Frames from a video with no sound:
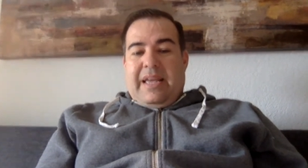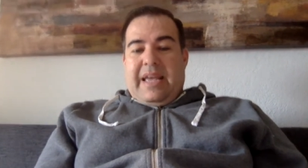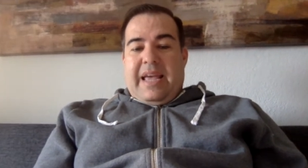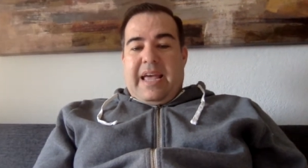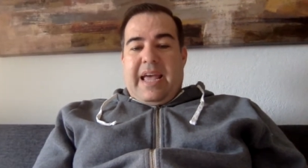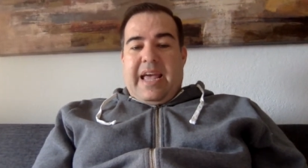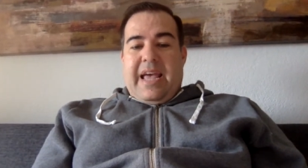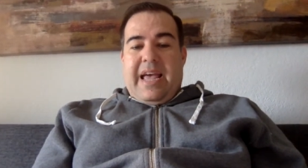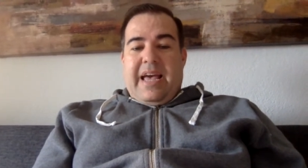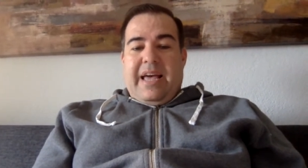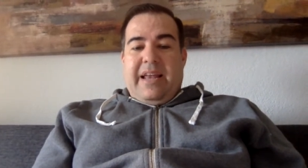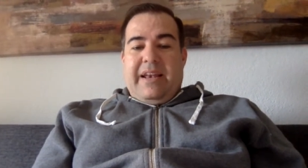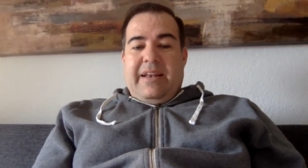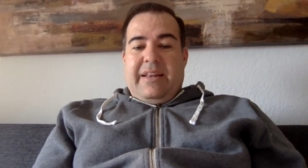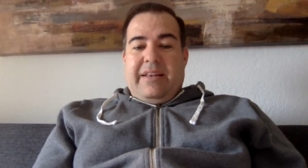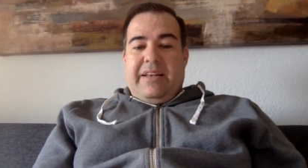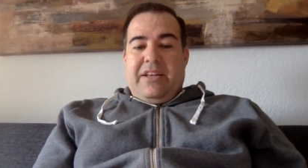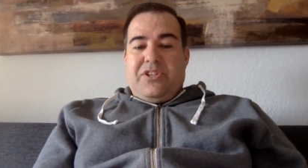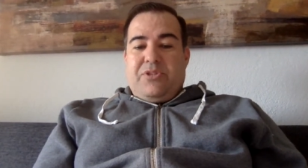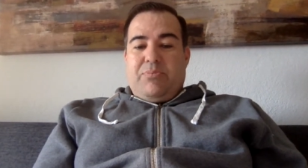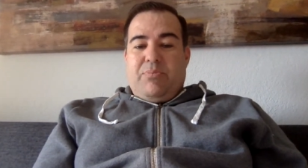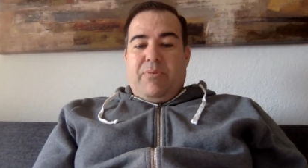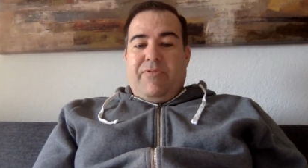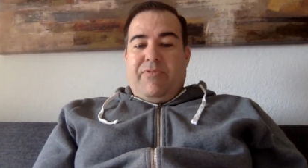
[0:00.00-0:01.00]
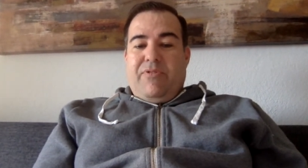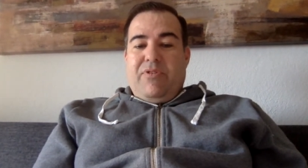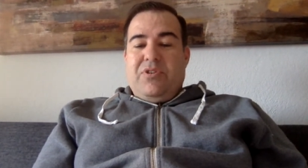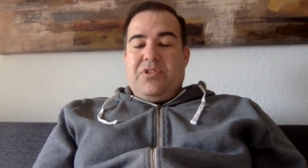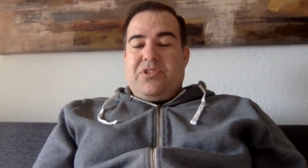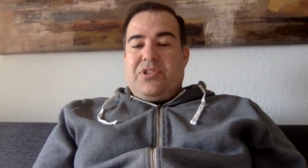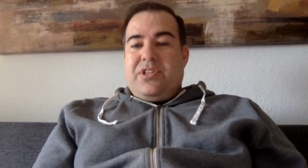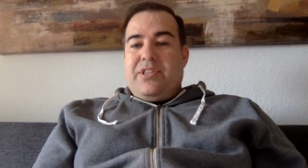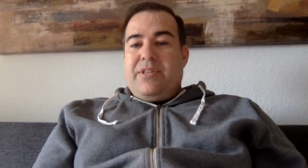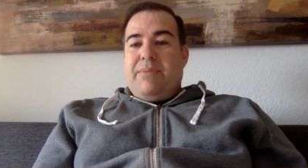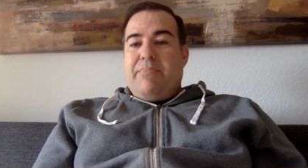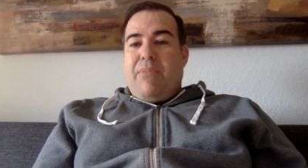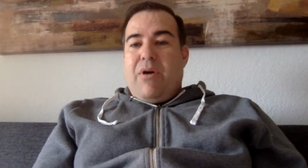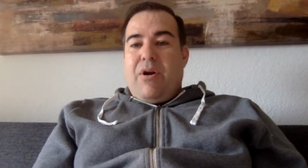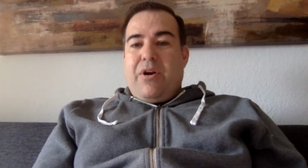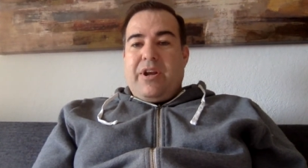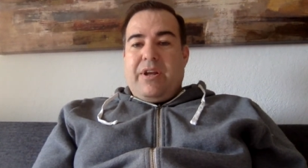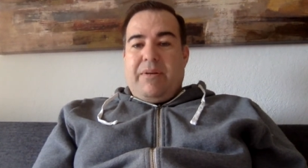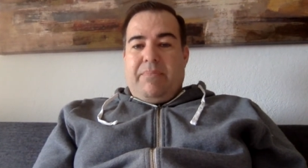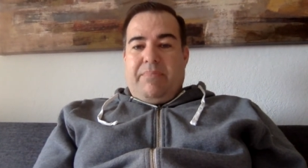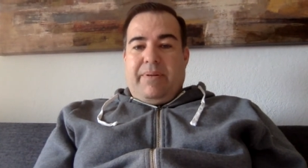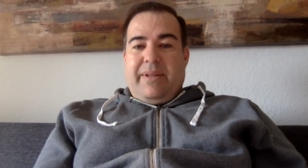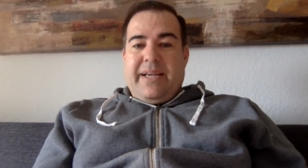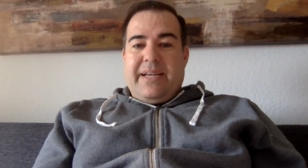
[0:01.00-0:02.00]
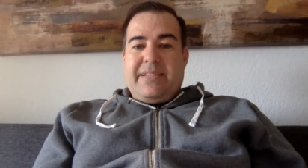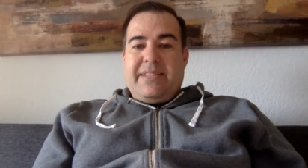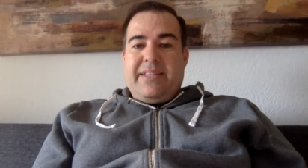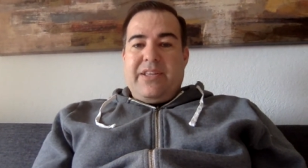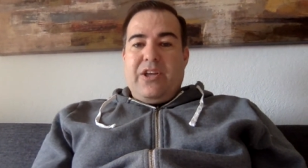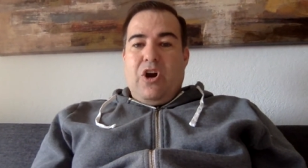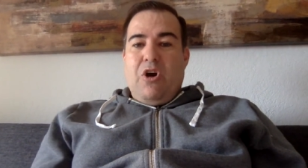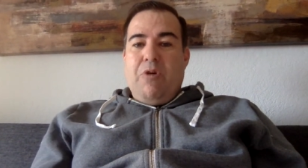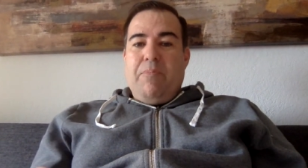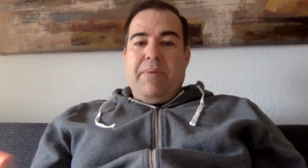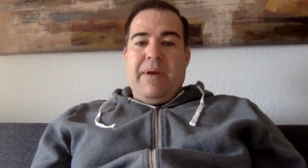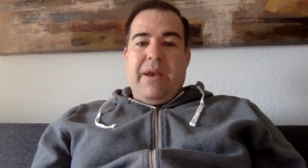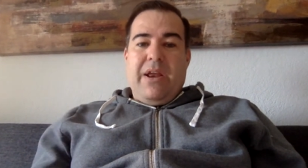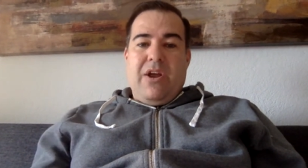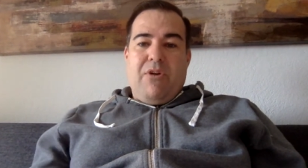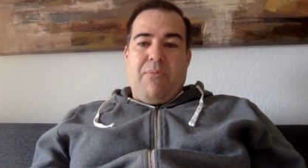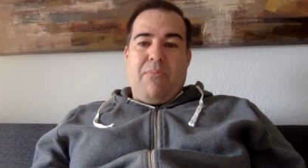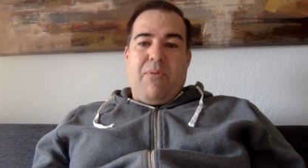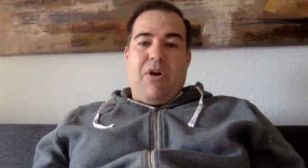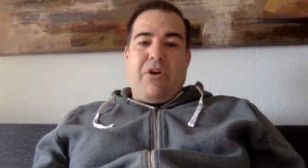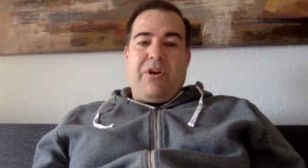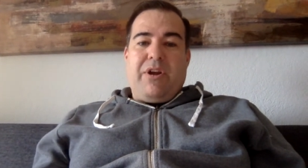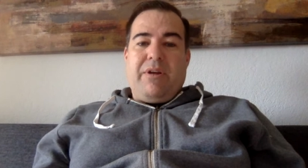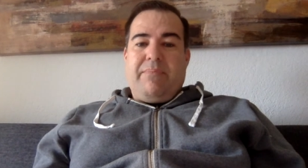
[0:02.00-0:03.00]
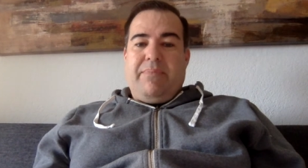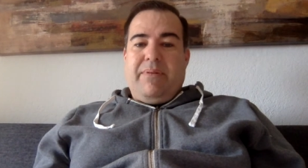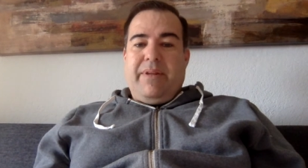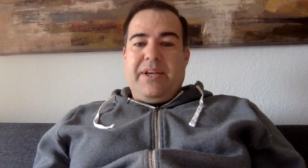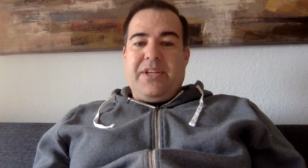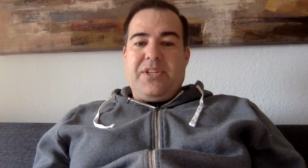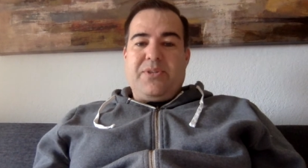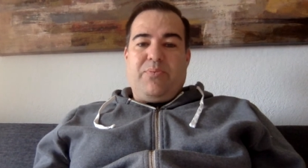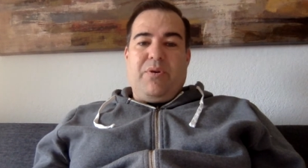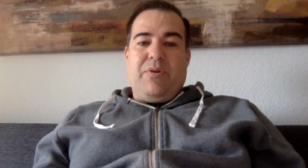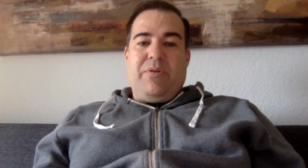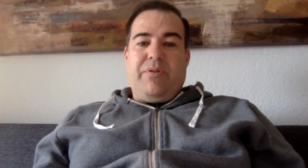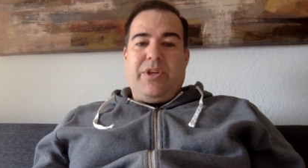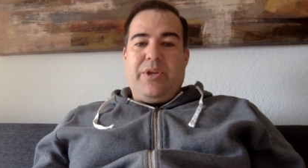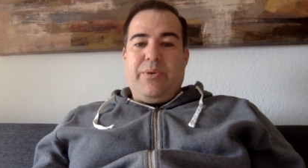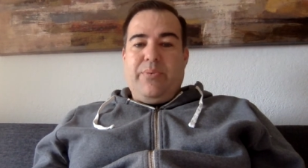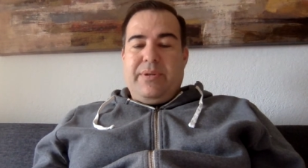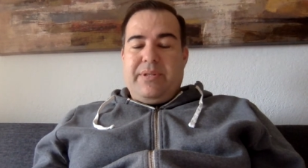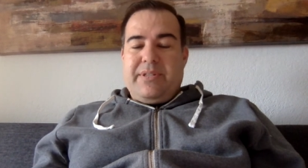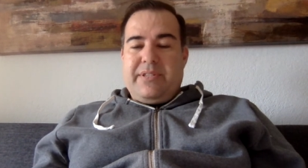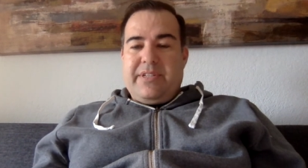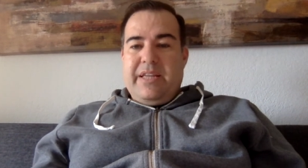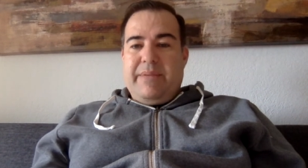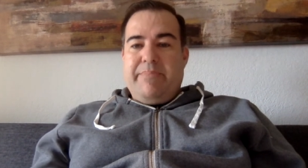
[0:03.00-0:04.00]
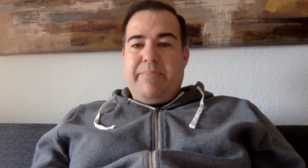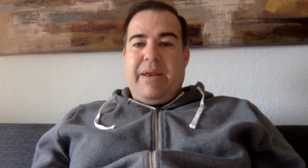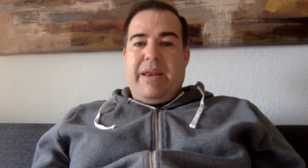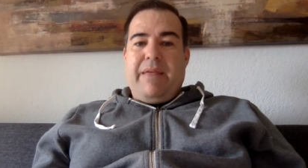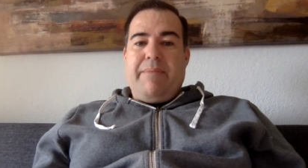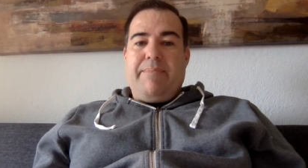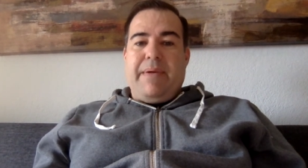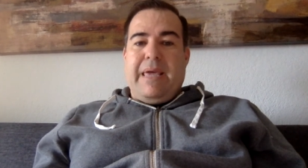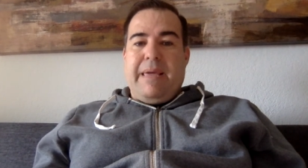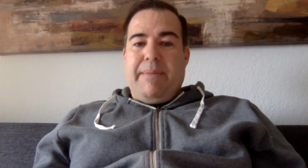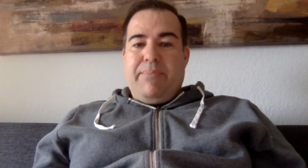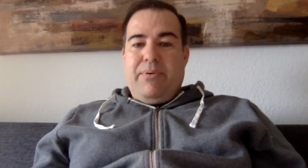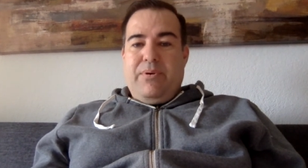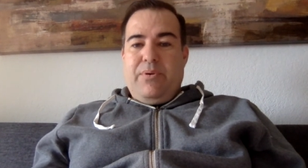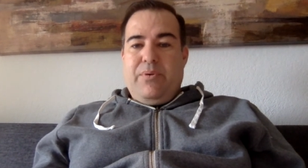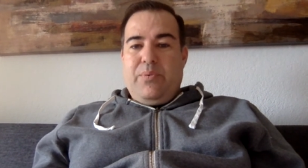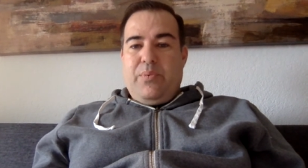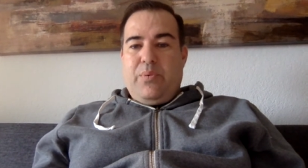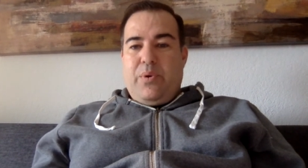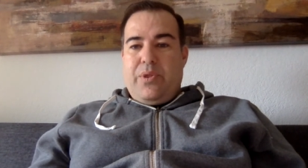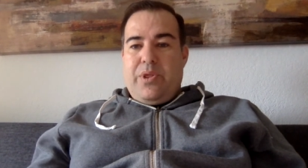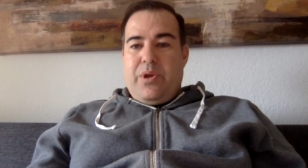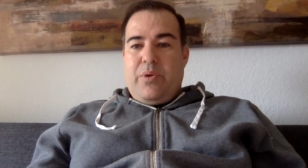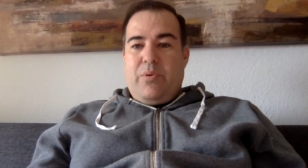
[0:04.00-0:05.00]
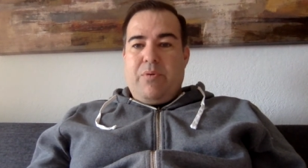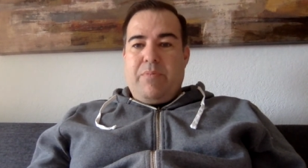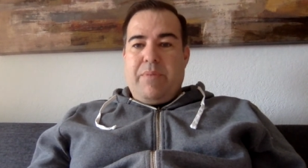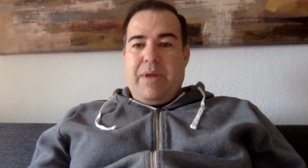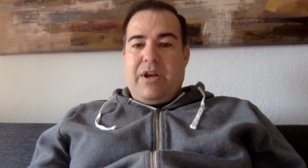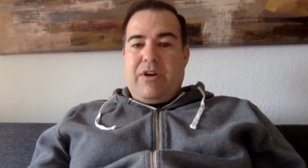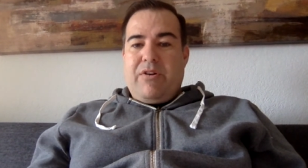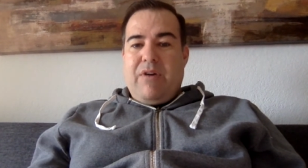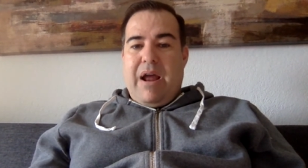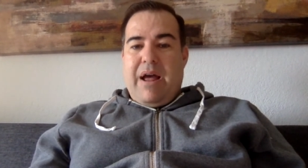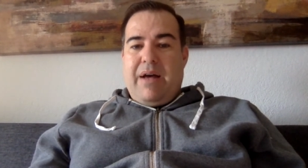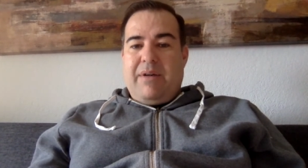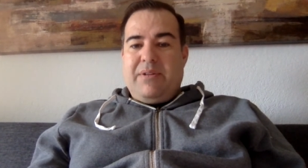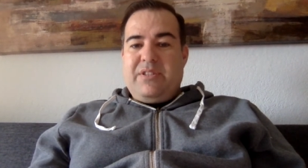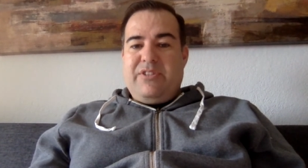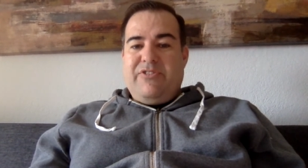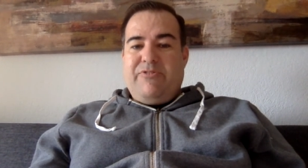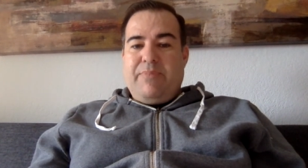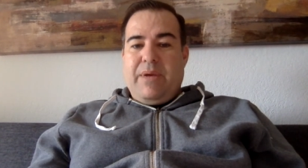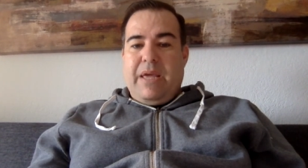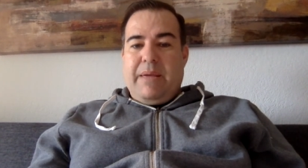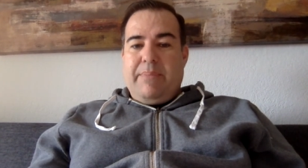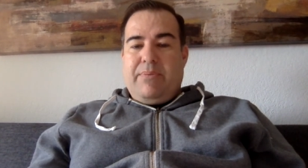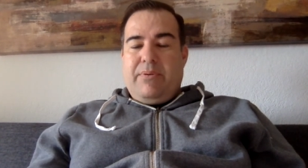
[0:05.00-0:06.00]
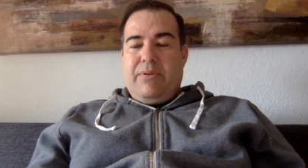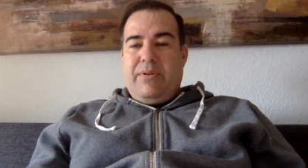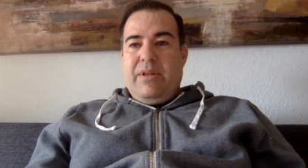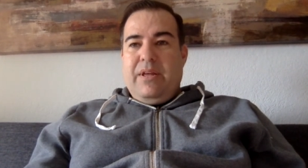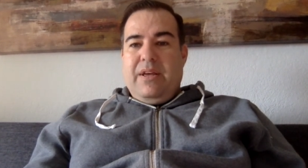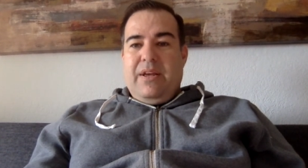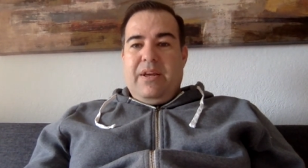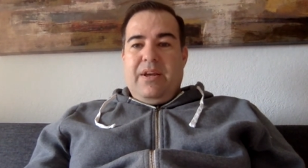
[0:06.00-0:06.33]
and this refers to the marketplace, the open-air marketplace where you would see many people, where there would be crowds of people,